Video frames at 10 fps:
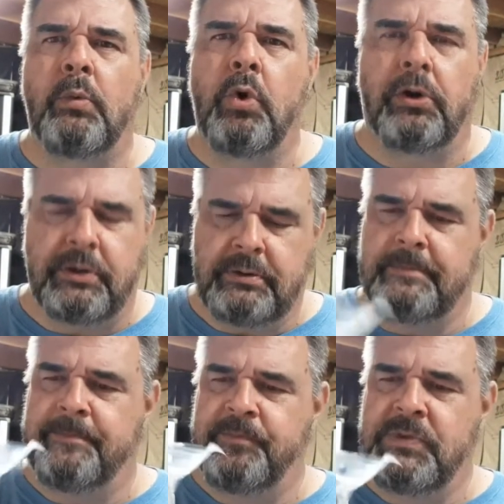work.
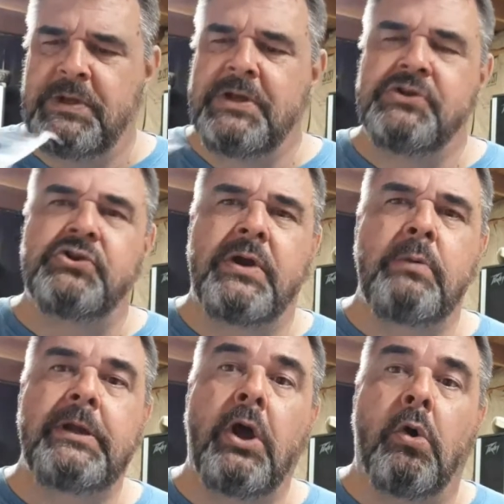So here
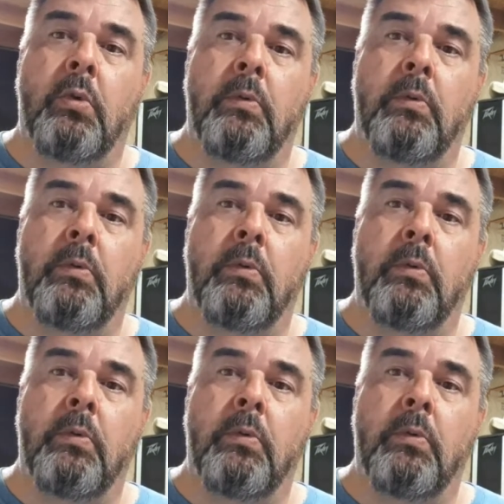we go.